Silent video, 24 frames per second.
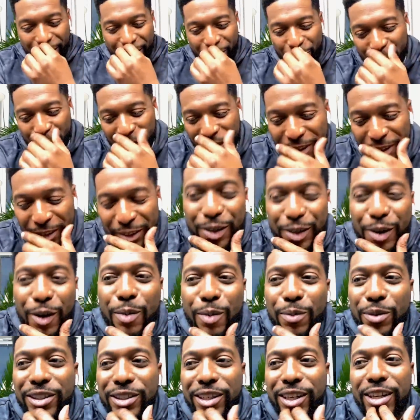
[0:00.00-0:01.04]
the writers
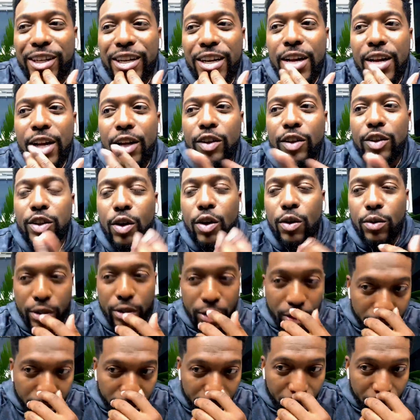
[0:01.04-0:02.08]
called me and said, "So
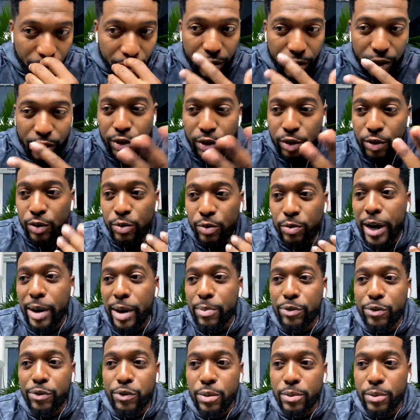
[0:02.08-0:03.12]
you're going to be doing this huge
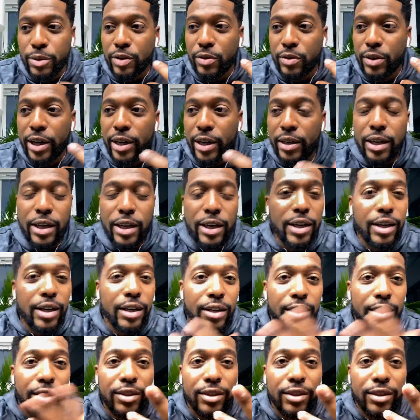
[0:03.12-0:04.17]
rap performance, right?
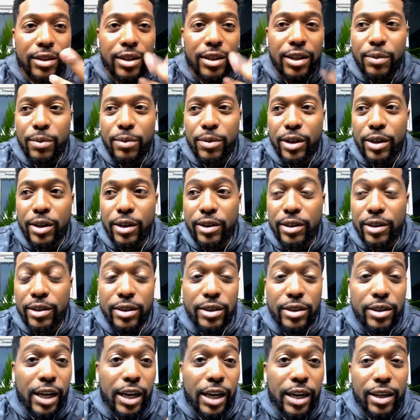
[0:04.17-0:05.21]
And this is coming.
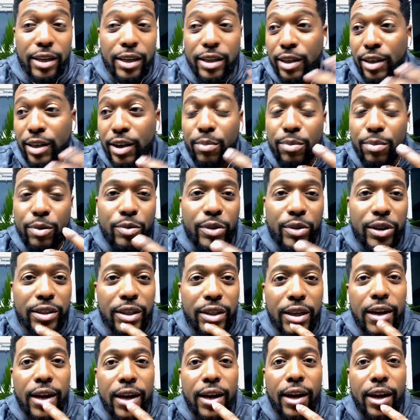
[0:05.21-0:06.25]
This is like in a couple
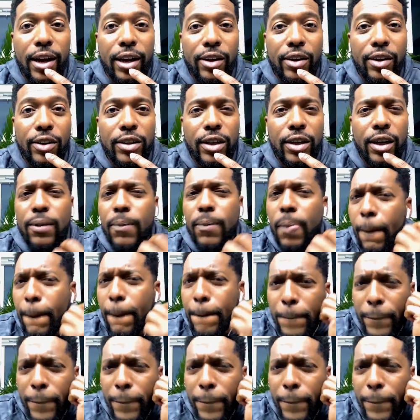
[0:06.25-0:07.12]
weeks." And I was like,